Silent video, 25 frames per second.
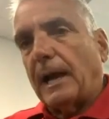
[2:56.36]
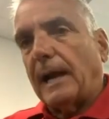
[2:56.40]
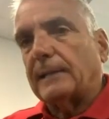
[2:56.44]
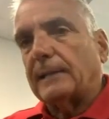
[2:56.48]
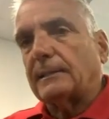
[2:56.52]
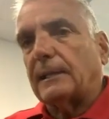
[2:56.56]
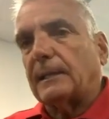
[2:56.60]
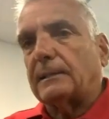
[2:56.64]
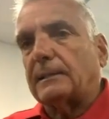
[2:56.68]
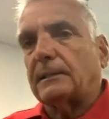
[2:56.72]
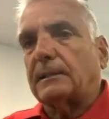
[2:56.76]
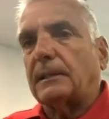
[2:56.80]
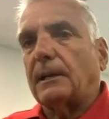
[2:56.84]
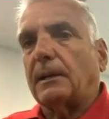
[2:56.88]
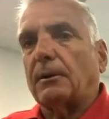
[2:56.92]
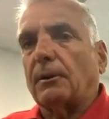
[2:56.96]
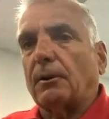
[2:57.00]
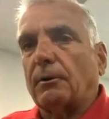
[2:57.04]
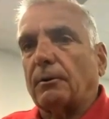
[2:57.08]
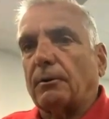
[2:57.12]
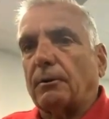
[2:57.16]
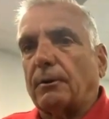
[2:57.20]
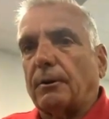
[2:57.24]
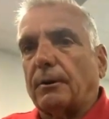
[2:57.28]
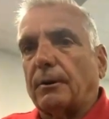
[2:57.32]
as I said
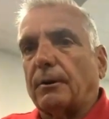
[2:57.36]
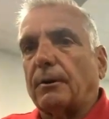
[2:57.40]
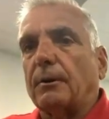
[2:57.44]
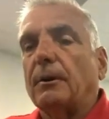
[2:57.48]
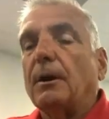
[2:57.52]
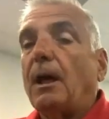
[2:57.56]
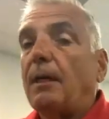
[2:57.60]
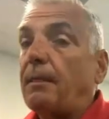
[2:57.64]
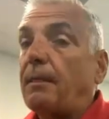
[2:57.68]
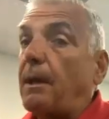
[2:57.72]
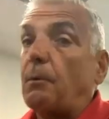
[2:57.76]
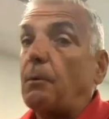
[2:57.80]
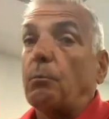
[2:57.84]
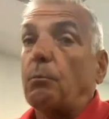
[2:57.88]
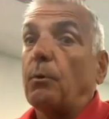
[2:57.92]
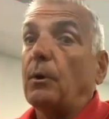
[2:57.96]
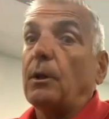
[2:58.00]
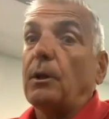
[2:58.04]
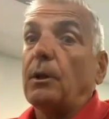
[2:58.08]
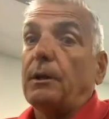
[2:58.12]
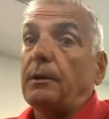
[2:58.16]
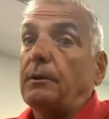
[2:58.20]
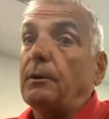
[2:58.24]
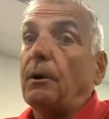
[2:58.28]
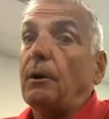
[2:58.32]
earlier, they
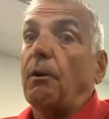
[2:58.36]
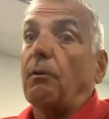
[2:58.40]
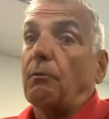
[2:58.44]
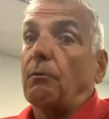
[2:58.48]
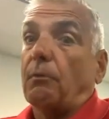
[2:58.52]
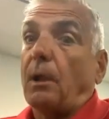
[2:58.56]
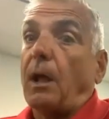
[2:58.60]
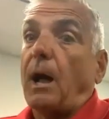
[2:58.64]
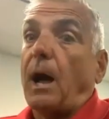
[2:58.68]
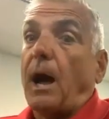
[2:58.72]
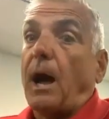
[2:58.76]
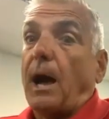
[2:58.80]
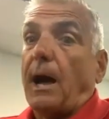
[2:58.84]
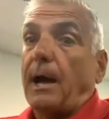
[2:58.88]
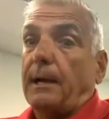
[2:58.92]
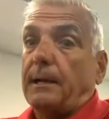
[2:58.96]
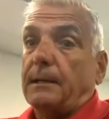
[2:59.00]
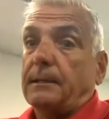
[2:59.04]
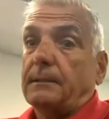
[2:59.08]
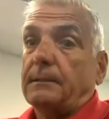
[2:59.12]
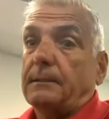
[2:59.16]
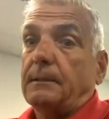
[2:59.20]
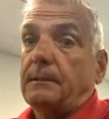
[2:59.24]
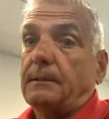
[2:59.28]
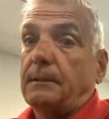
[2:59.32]
really don't lie,
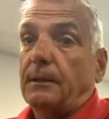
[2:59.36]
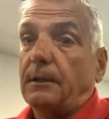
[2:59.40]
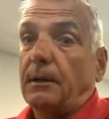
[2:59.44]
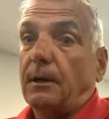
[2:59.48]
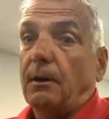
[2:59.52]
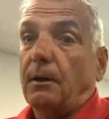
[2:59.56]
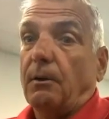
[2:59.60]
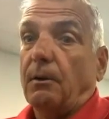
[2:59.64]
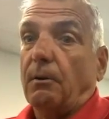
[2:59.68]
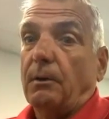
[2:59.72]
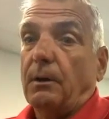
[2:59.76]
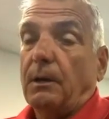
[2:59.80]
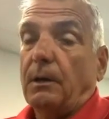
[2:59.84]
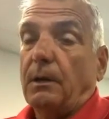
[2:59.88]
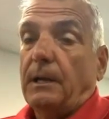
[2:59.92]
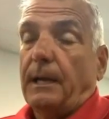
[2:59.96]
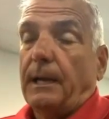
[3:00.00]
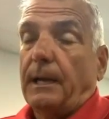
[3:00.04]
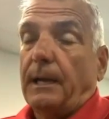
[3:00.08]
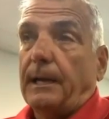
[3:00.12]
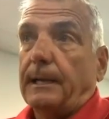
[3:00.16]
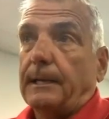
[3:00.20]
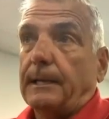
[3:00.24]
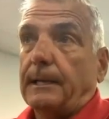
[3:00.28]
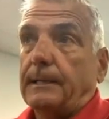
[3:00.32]

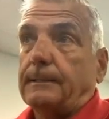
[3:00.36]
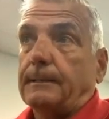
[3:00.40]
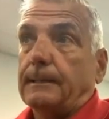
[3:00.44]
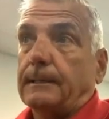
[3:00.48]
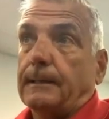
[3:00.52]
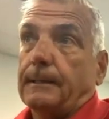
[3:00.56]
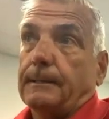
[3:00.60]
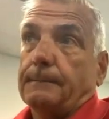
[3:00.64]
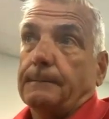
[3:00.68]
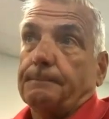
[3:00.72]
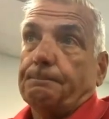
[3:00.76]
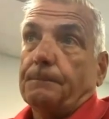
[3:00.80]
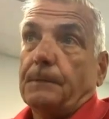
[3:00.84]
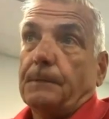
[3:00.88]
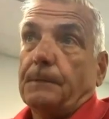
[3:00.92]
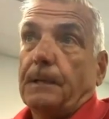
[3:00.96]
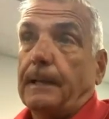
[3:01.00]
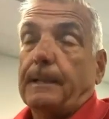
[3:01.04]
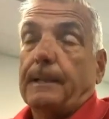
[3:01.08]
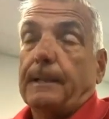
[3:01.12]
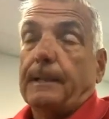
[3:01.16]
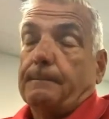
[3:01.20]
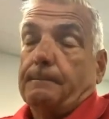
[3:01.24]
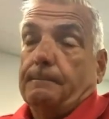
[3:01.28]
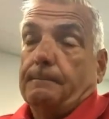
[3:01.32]
and
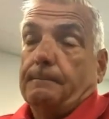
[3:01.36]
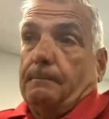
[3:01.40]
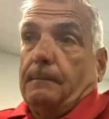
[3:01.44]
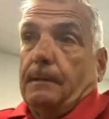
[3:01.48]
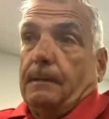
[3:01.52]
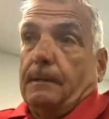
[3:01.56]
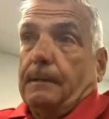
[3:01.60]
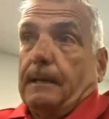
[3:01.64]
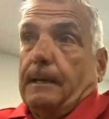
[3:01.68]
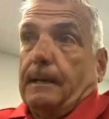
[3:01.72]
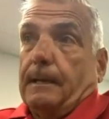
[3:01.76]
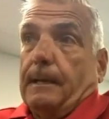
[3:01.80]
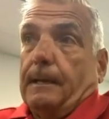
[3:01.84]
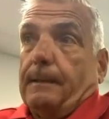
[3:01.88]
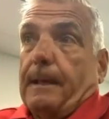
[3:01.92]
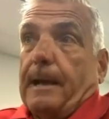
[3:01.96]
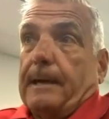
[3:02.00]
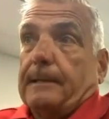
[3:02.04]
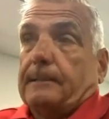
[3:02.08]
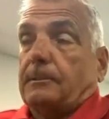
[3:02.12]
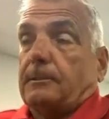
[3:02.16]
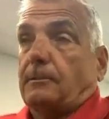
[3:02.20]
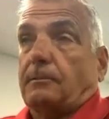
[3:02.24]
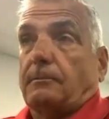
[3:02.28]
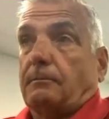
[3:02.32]

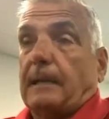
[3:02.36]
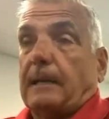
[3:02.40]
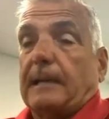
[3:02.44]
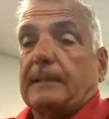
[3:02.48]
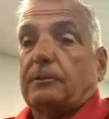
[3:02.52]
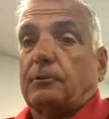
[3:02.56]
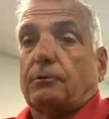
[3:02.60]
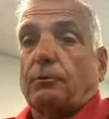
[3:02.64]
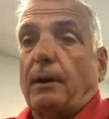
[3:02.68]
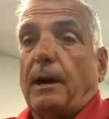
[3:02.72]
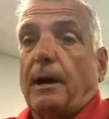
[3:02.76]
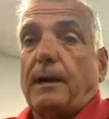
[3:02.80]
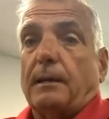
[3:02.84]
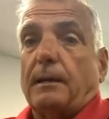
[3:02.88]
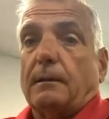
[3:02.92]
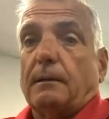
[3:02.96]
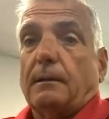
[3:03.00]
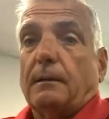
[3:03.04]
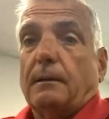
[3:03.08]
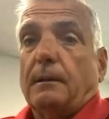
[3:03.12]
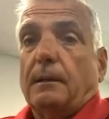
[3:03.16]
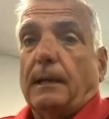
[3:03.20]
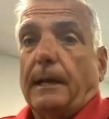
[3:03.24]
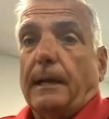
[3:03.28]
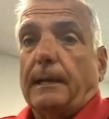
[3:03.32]
that's great.
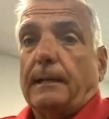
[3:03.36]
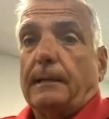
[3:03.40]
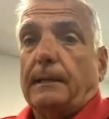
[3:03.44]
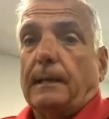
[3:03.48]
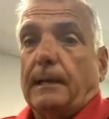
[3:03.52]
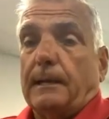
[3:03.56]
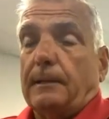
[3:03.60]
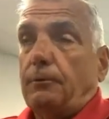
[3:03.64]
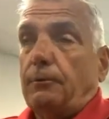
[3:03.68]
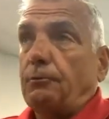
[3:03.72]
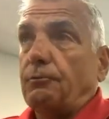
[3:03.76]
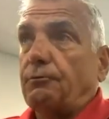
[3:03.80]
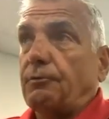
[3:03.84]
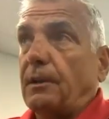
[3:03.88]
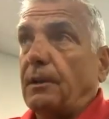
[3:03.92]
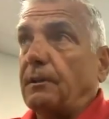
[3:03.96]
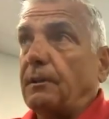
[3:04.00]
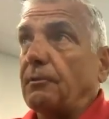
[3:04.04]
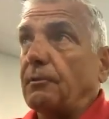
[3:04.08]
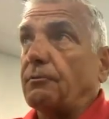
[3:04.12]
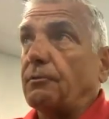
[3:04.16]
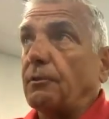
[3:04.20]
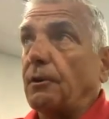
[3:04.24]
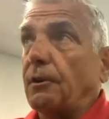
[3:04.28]
And you said this